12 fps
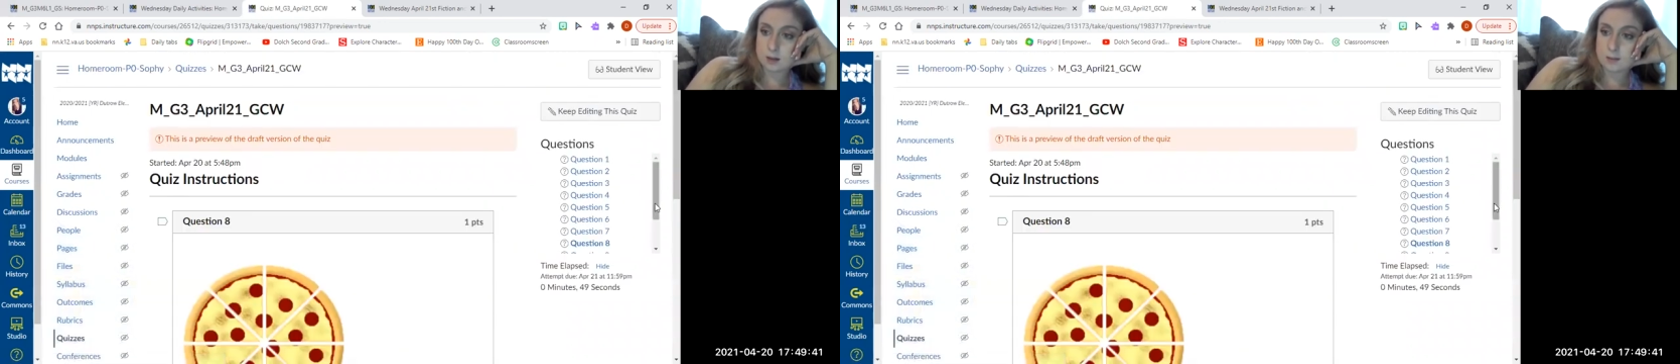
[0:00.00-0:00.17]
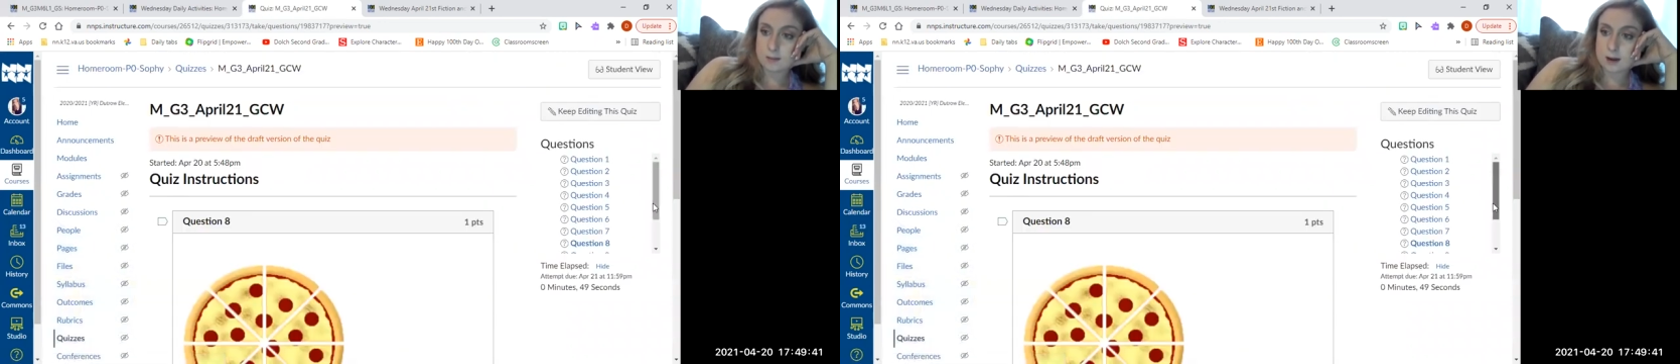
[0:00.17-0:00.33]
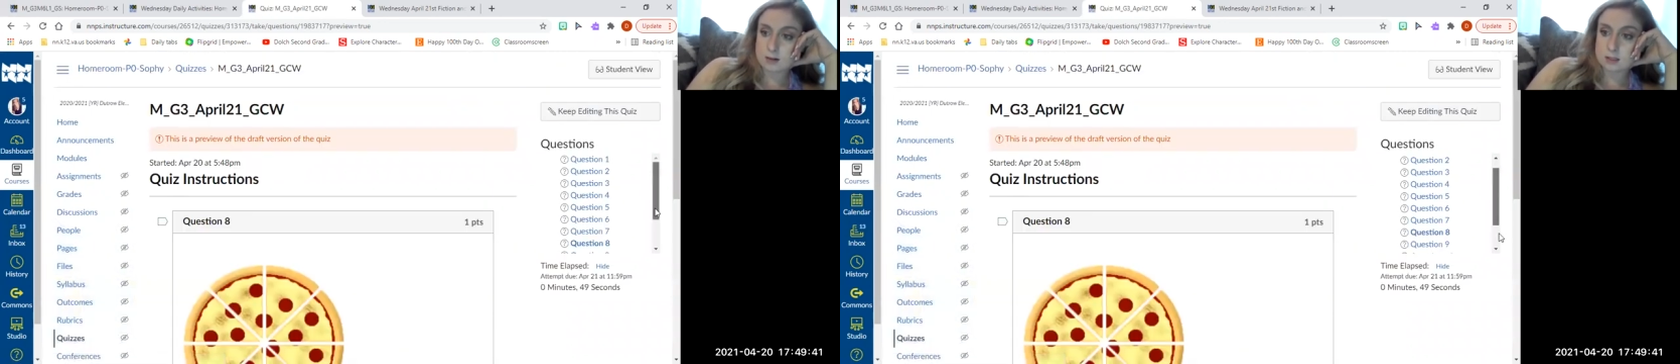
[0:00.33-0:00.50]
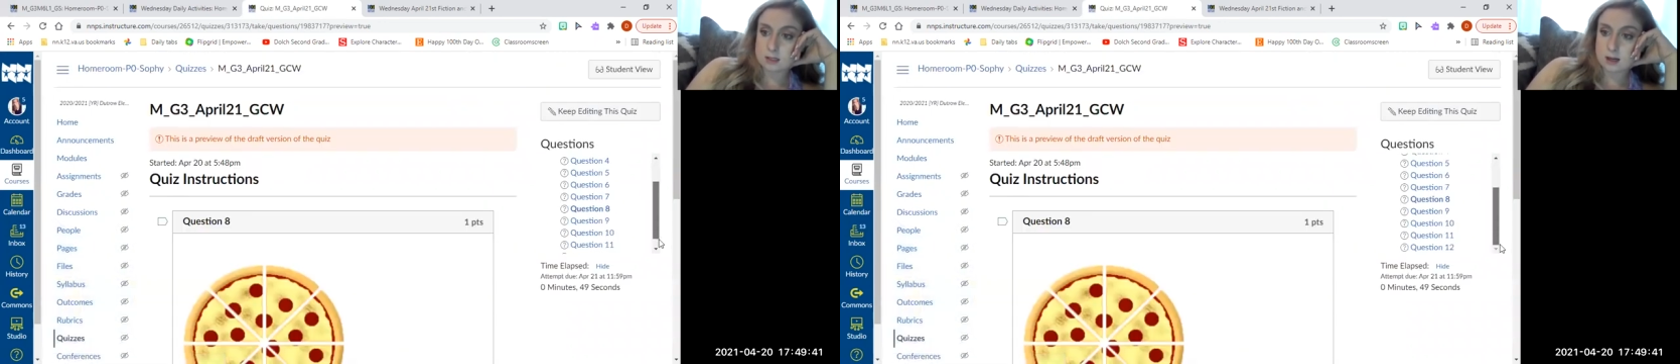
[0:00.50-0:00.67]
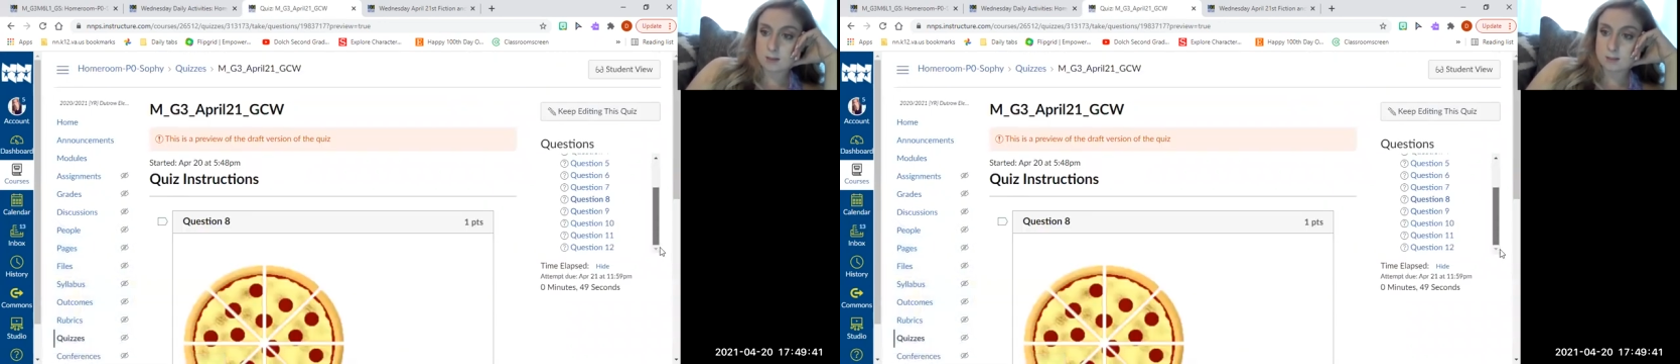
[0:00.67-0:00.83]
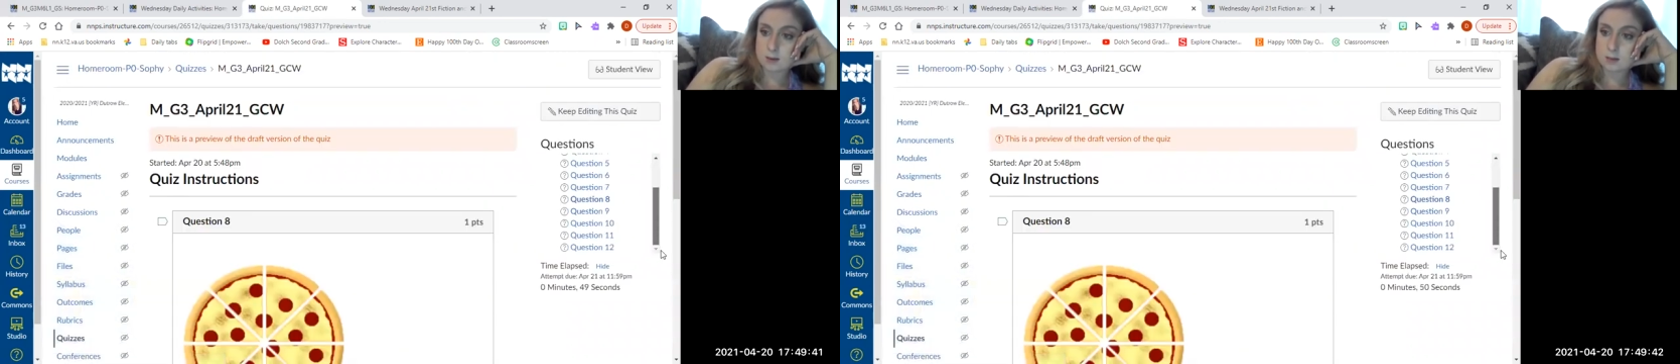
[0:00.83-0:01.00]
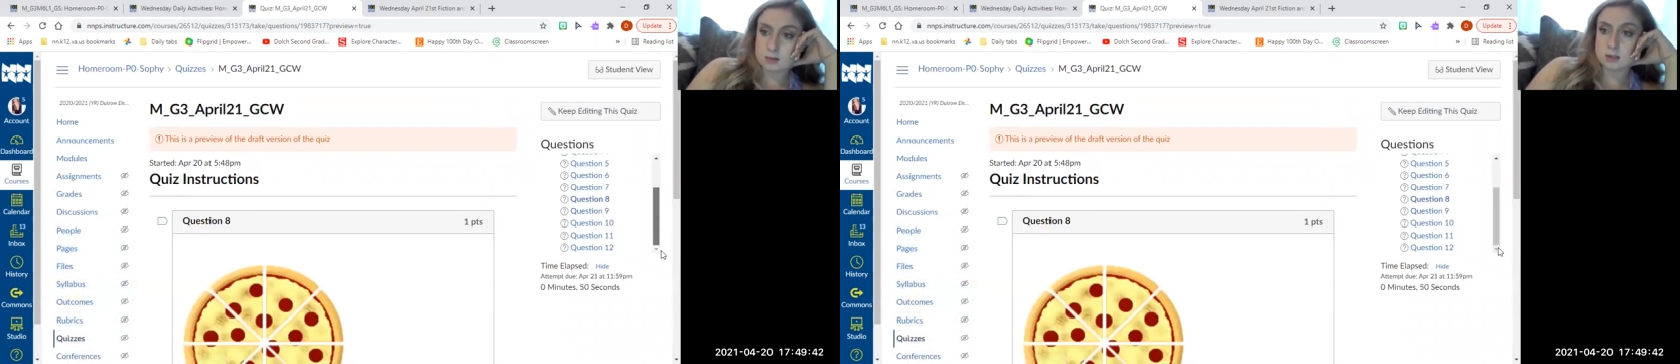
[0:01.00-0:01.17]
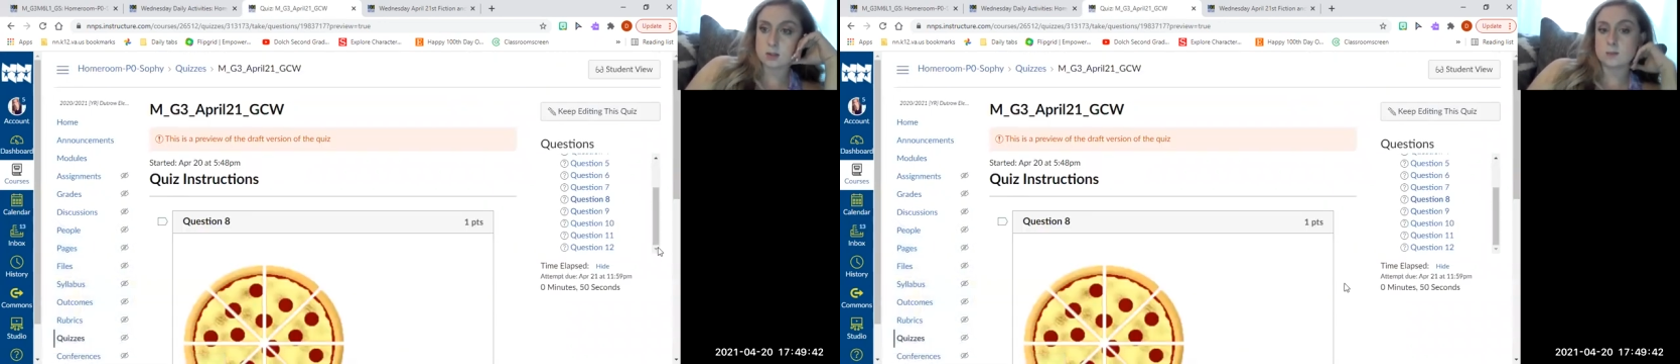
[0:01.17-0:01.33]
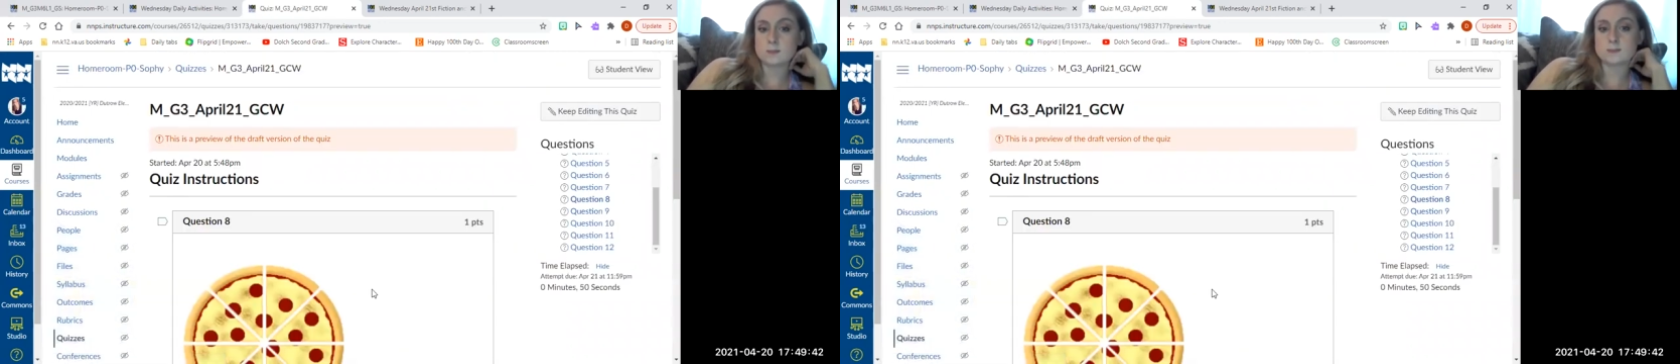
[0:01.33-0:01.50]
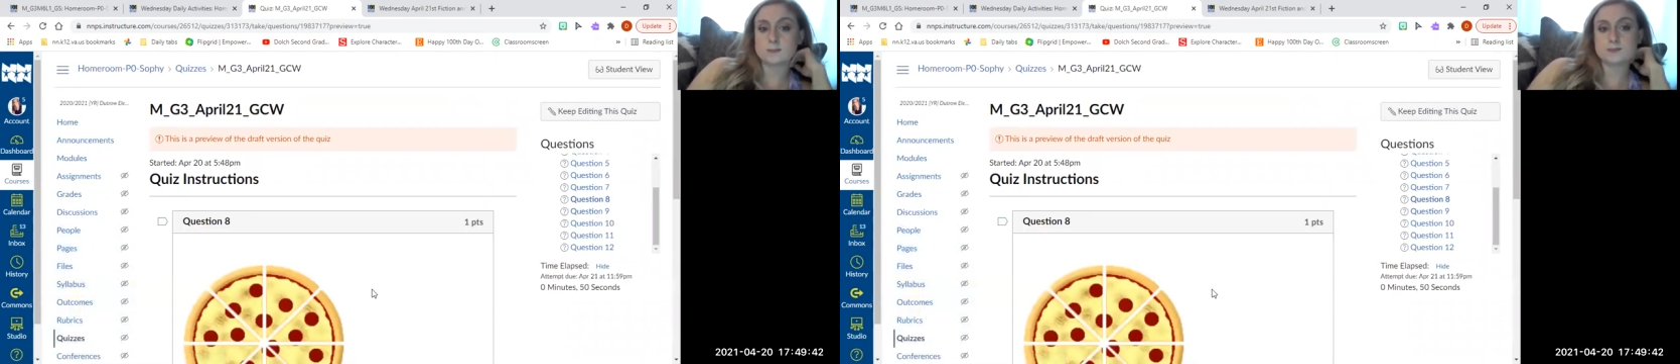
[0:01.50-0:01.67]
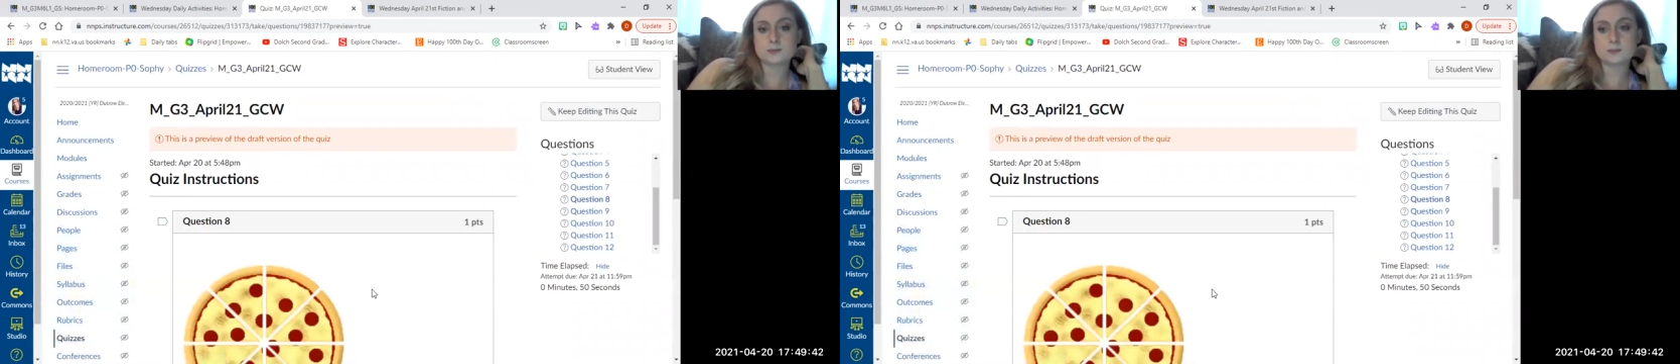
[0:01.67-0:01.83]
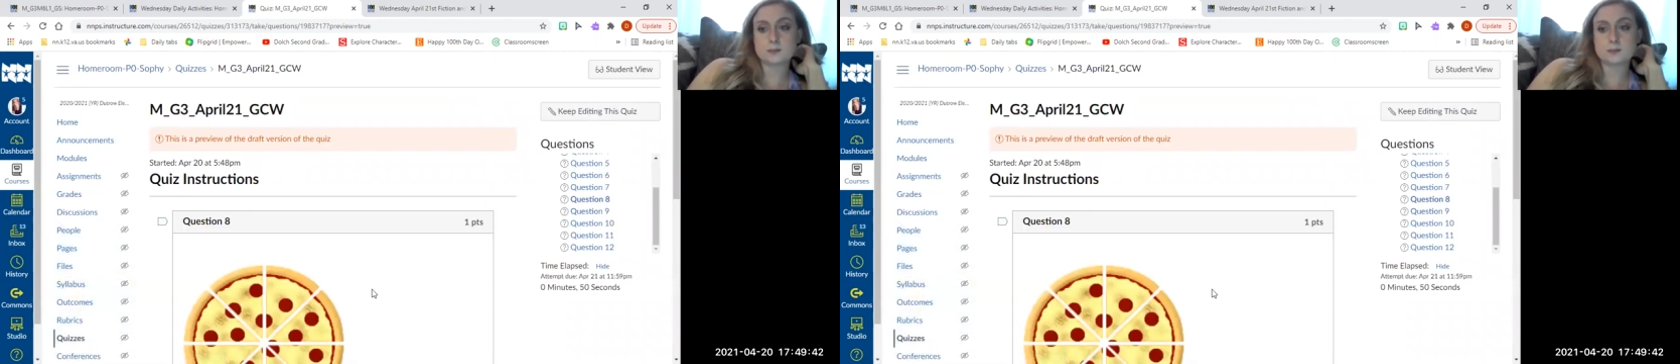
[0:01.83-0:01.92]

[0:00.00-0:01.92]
your mouse to help you zoom.